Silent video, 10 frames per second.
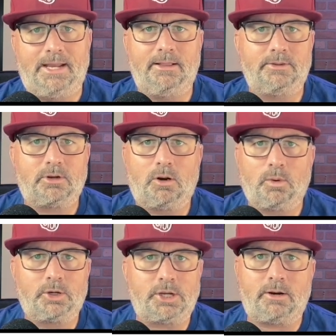any of this
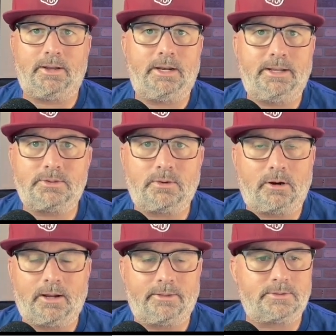artwork generated yet, so I
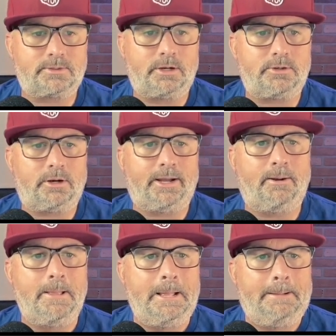don't know how this is going to turn
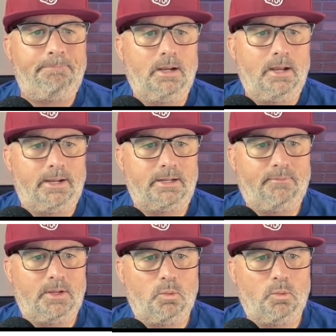out. I definitely